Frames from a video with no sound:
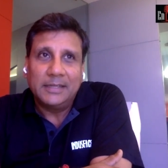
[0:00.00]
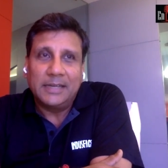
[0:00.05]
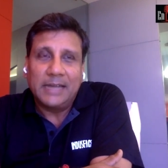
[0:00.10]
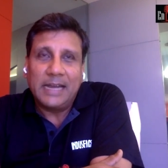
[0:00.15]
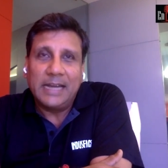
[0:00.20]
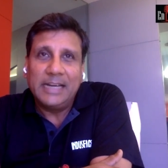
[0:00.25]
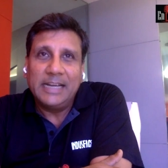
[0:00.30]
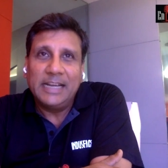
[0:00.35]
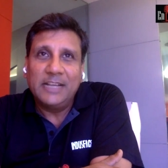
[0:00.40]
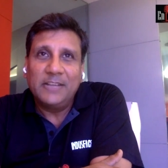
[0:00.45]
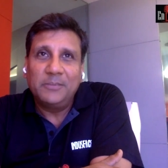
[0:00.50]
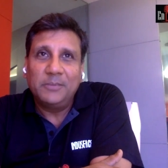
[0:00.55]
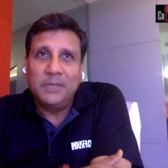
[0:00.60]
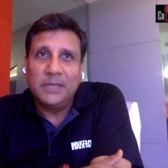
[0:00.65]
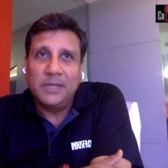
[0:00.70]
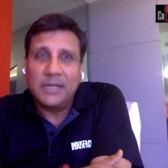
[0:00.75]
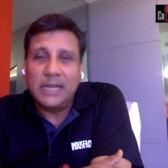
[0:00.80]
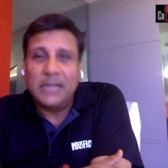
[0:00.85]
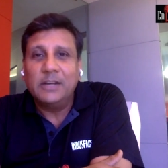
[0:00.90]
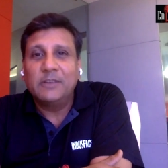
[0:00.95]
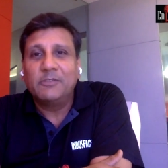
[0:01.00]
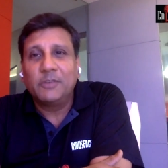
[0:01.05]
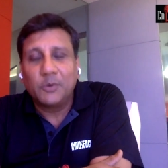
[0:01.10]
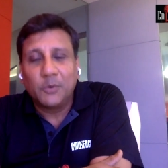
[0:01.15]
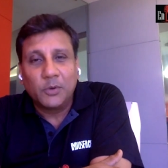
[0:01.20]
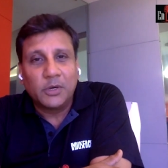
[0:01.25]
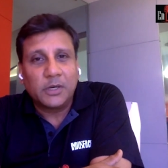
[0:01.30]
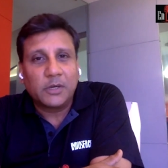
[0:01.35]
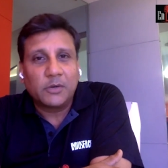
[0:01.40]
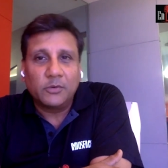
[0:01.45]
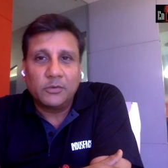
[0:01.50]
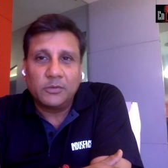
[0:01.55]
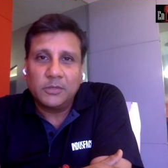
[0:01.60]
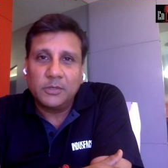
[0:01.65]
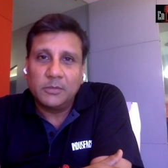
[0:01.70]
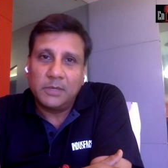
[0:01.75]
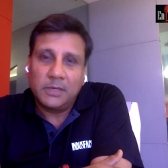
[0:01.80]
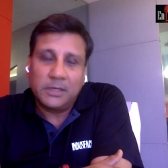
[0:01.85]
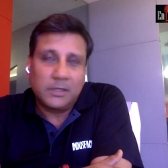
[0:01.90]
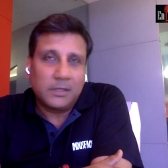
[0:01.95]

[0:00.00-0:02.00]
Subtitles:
The ride has been a kind of a roller coaster,